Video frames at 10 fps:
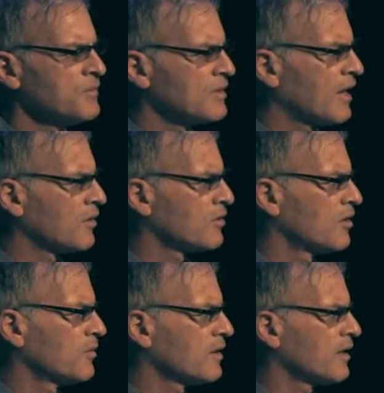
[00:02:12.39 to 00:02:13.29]
now
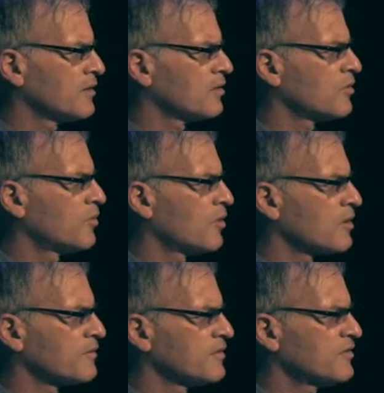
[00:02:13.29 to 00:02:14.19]
going on a
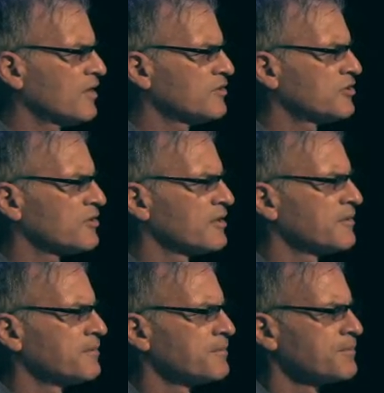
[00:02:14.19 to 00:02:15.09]
quarter of a century.